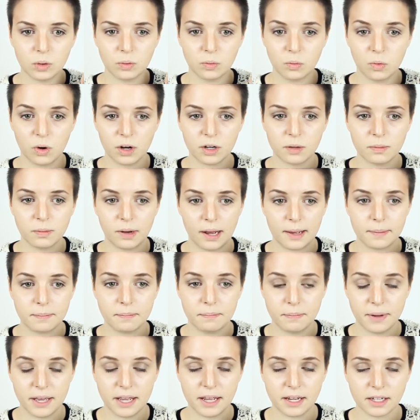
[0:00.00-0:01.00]
and one of my
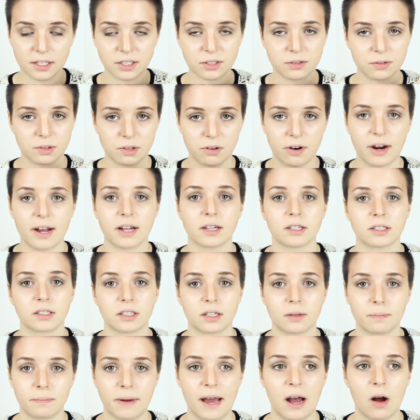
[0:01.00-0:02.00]
biggest regrets
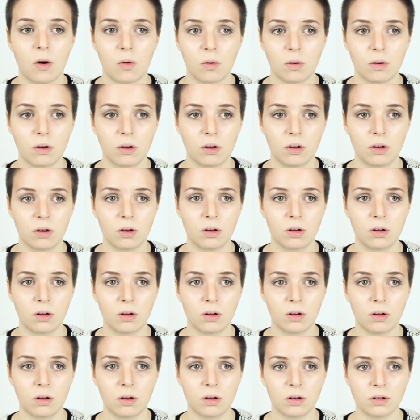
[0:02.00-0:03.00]
about
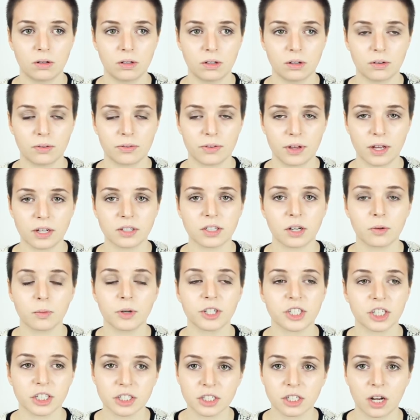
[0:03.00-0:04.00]
you know, things i
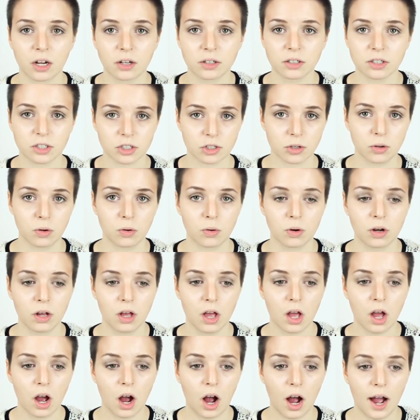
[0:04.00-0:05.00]
wish i'd done at school
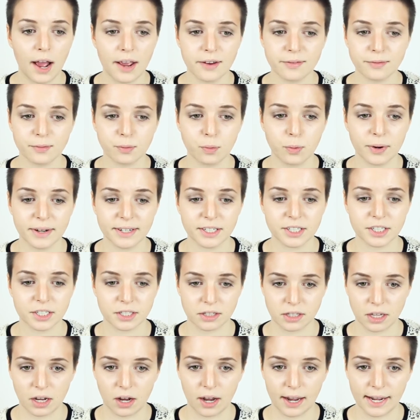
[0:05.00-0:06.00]
I wish
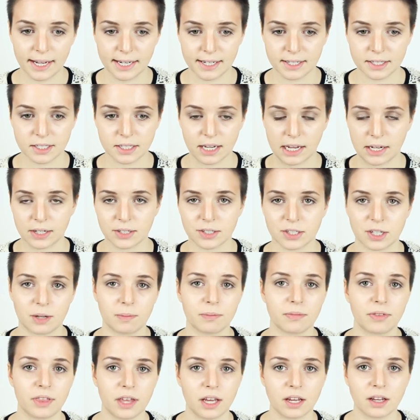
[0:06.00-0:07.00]
that I had said
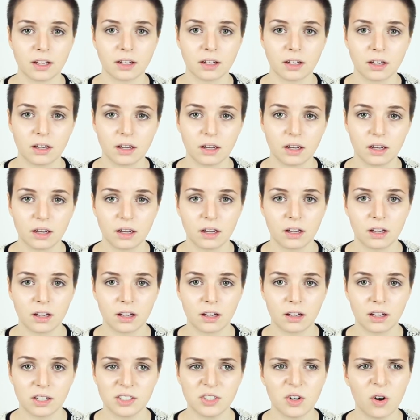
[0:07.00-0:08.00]
something.
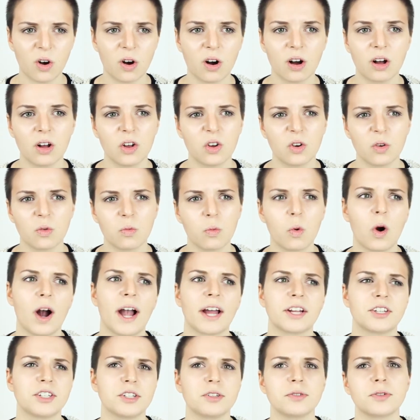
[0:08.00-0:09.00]
Not,
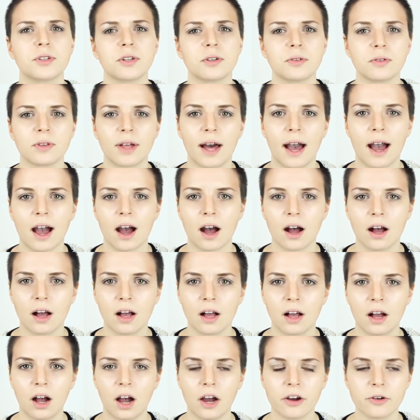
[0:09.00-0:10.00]
why do you do that?
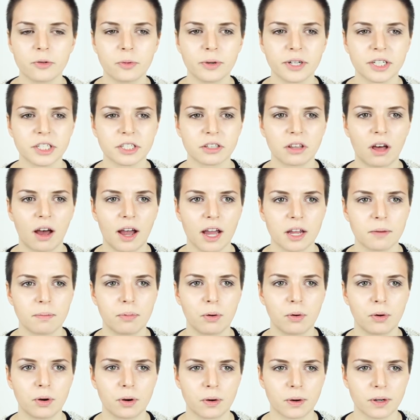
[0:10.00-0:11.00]
I wish that I had
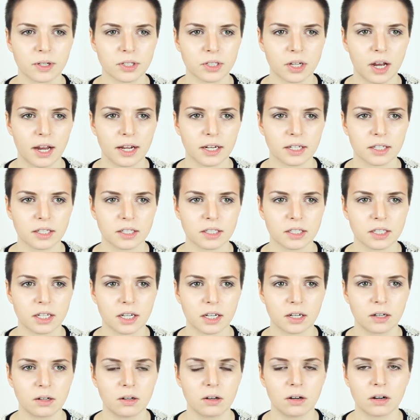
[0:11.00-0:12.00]
pulled her aside and
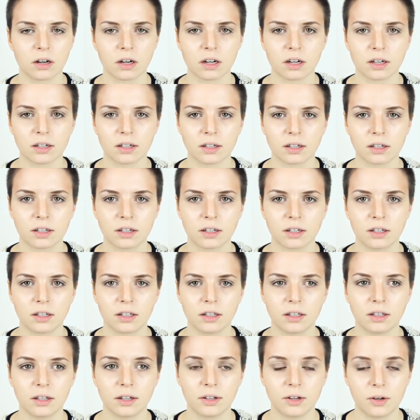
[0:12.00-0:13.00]
said, look,
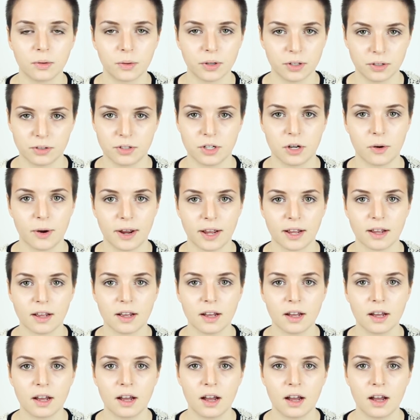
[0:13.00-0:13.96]
I know what you're doing.